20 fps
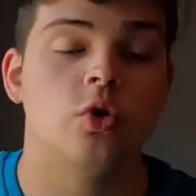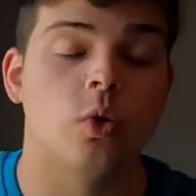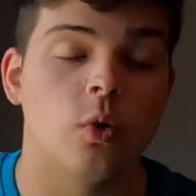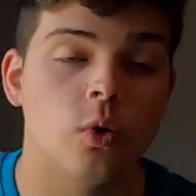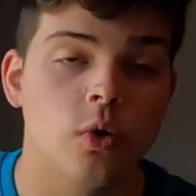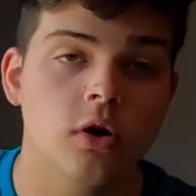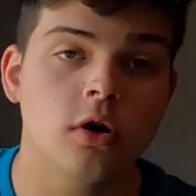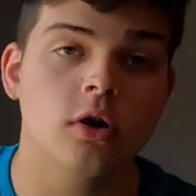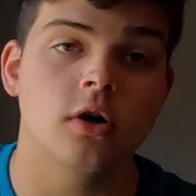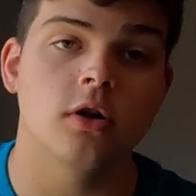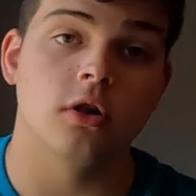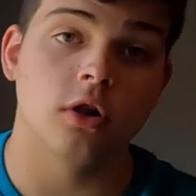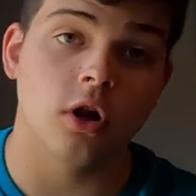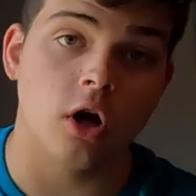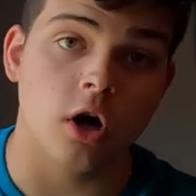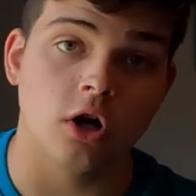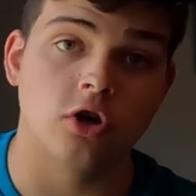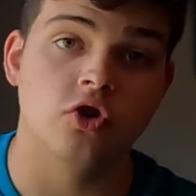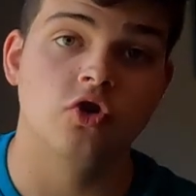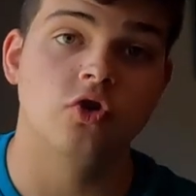Torque
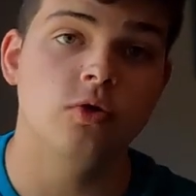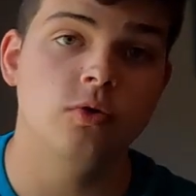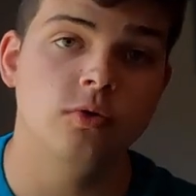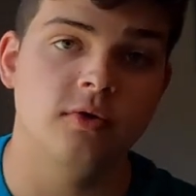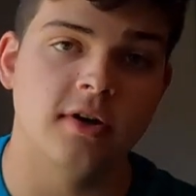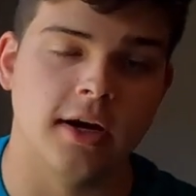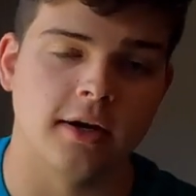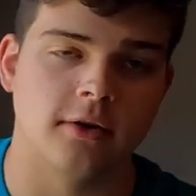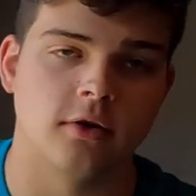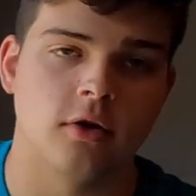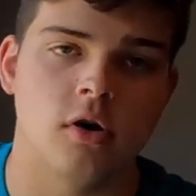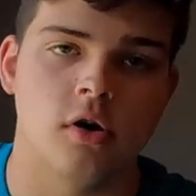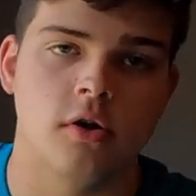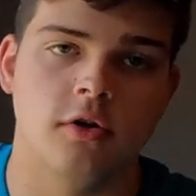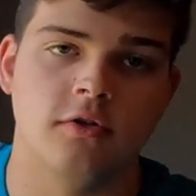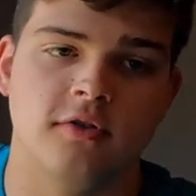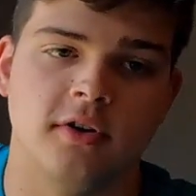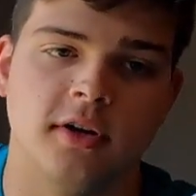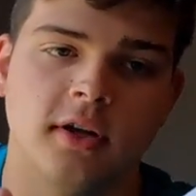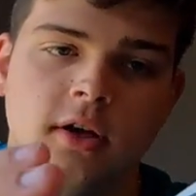Lock 2
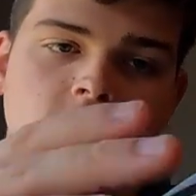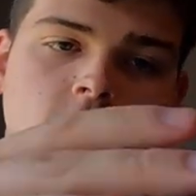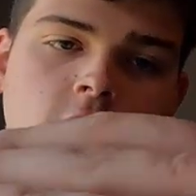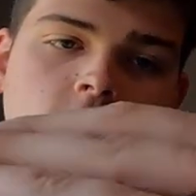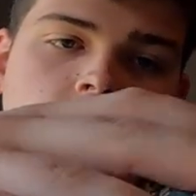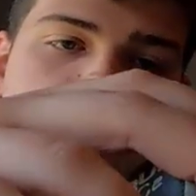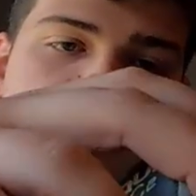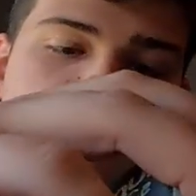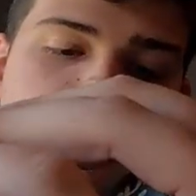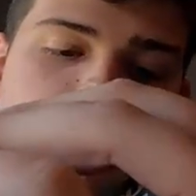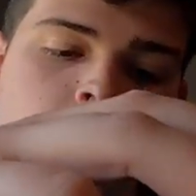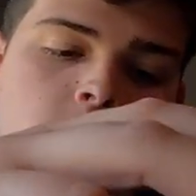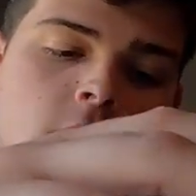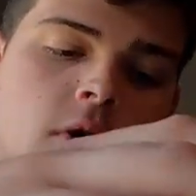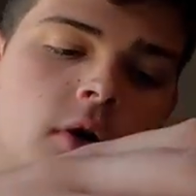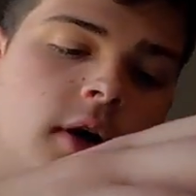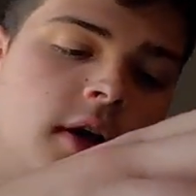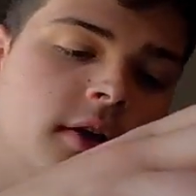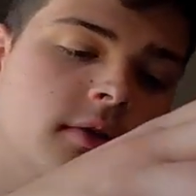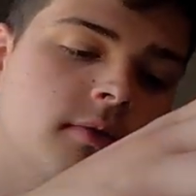technology. So
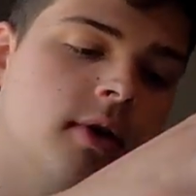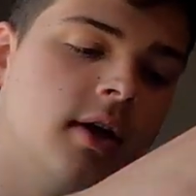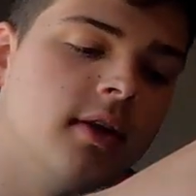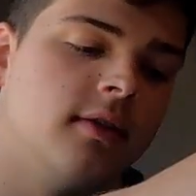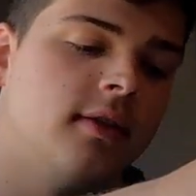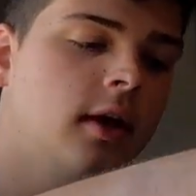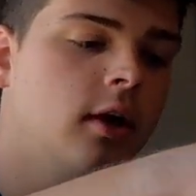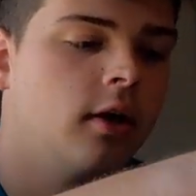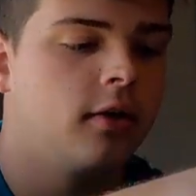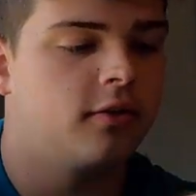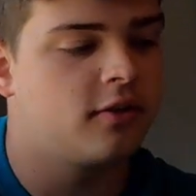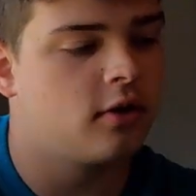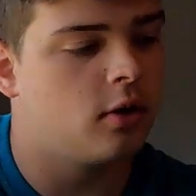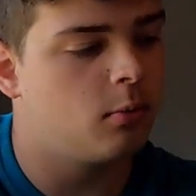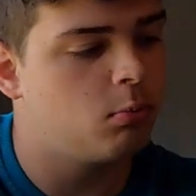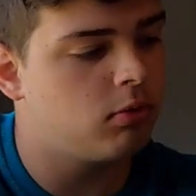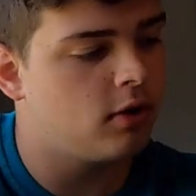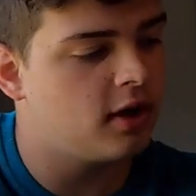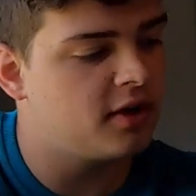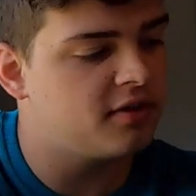ball hits right there, it's
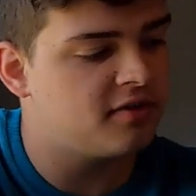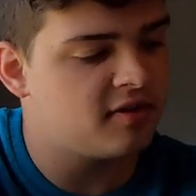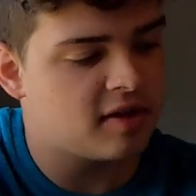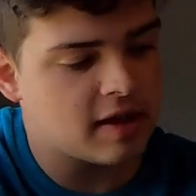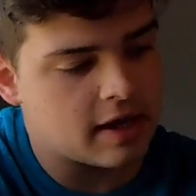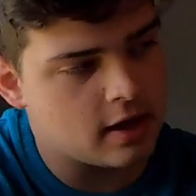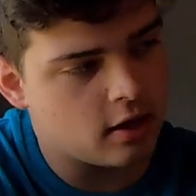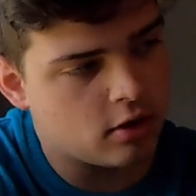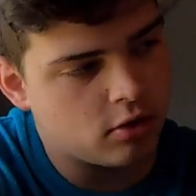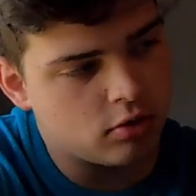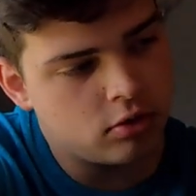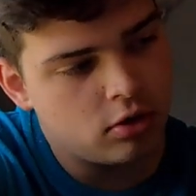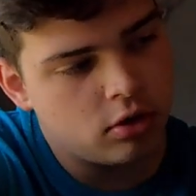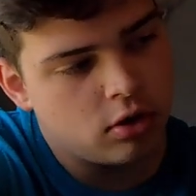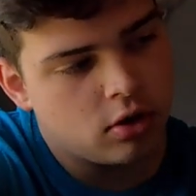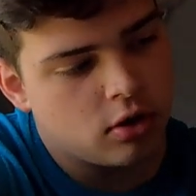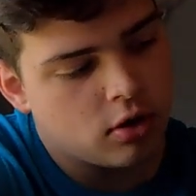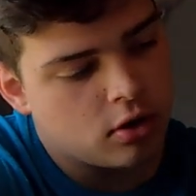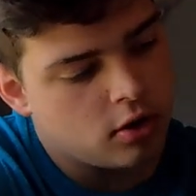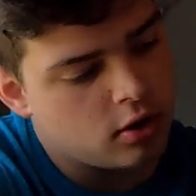going to press down
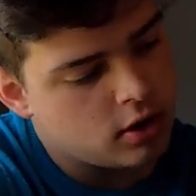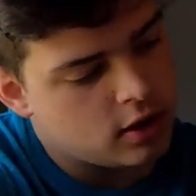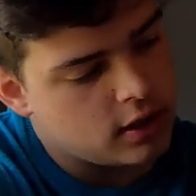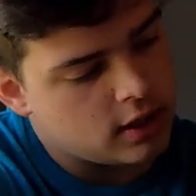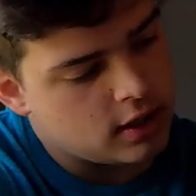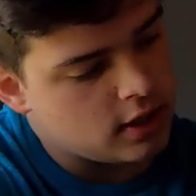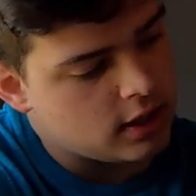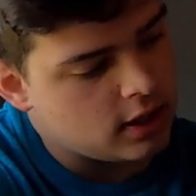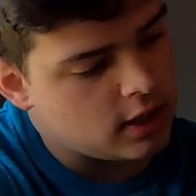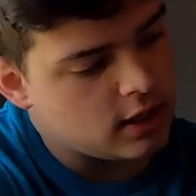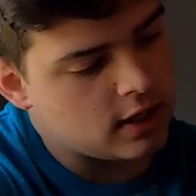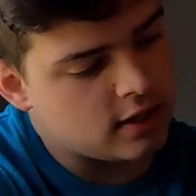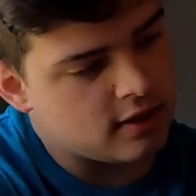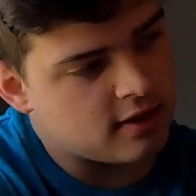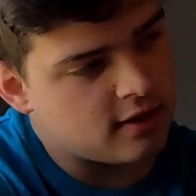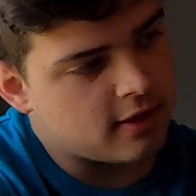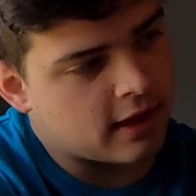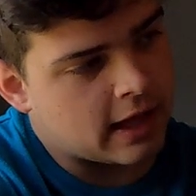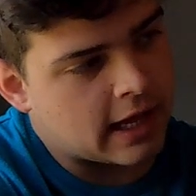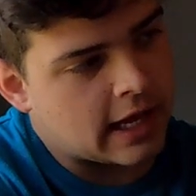
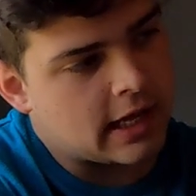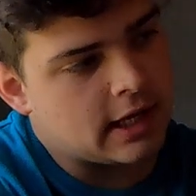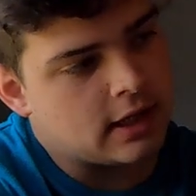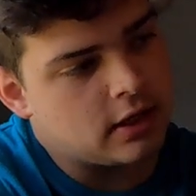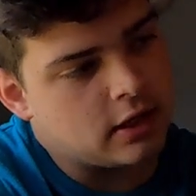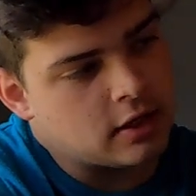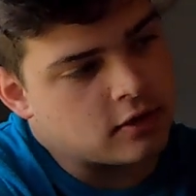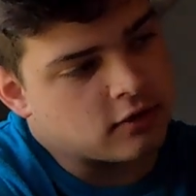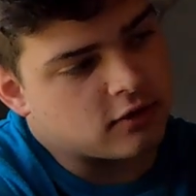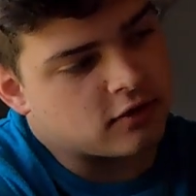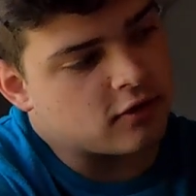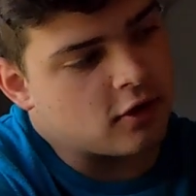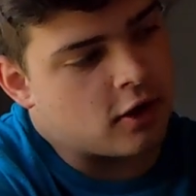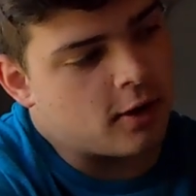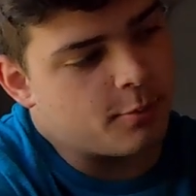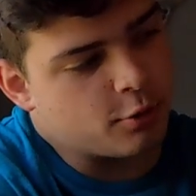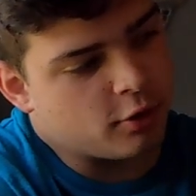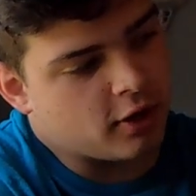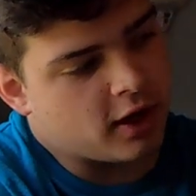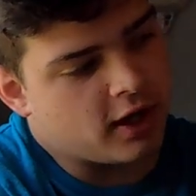into that and
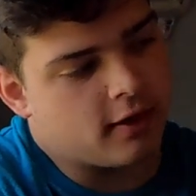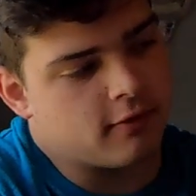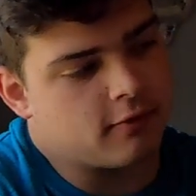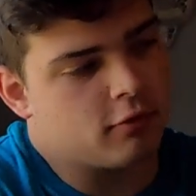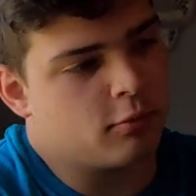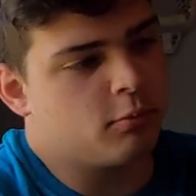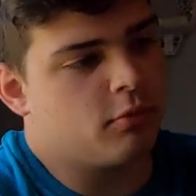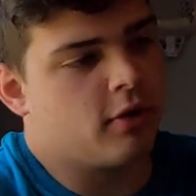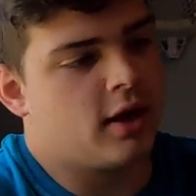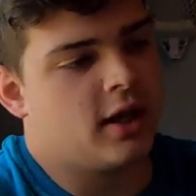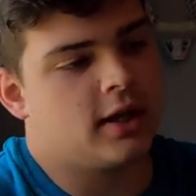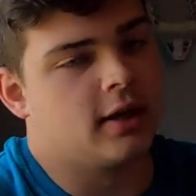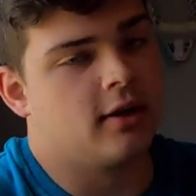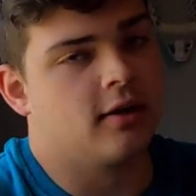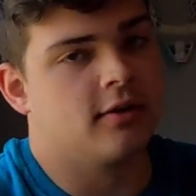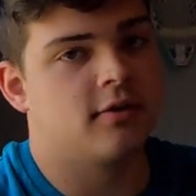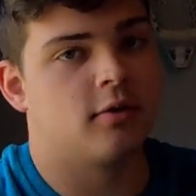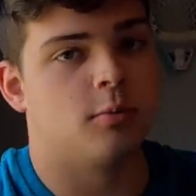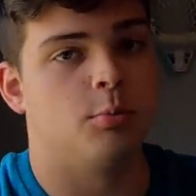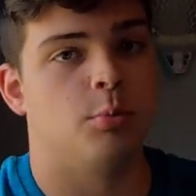stop your hand from
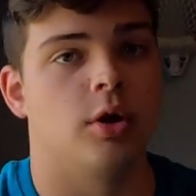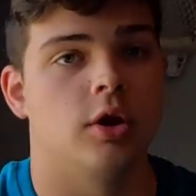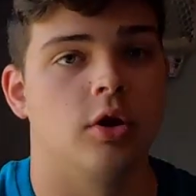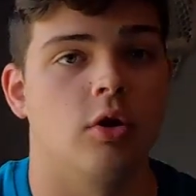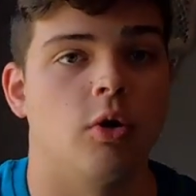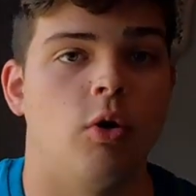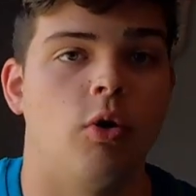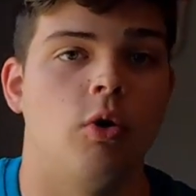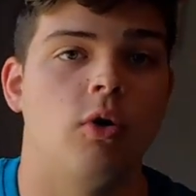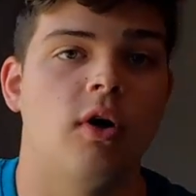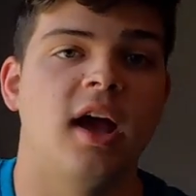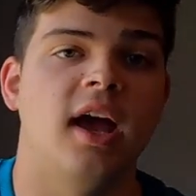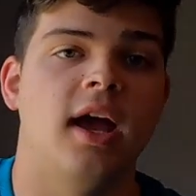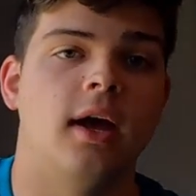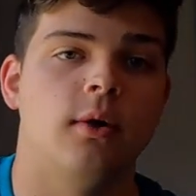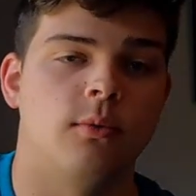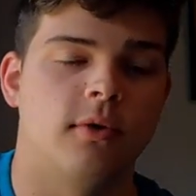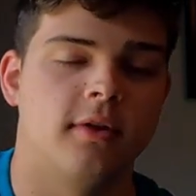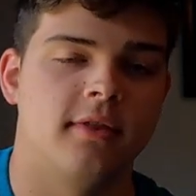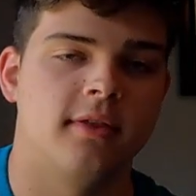breaking. It's going to bring your whole
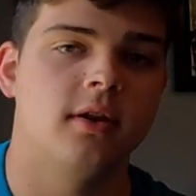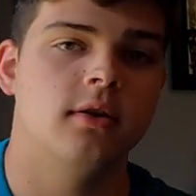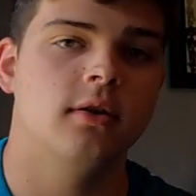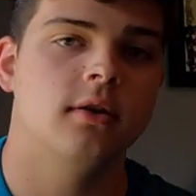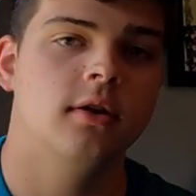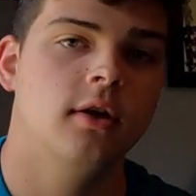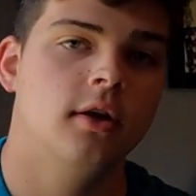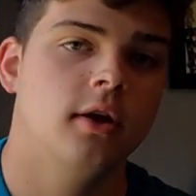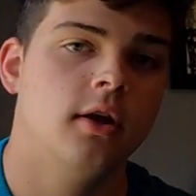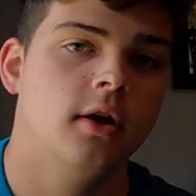hand with it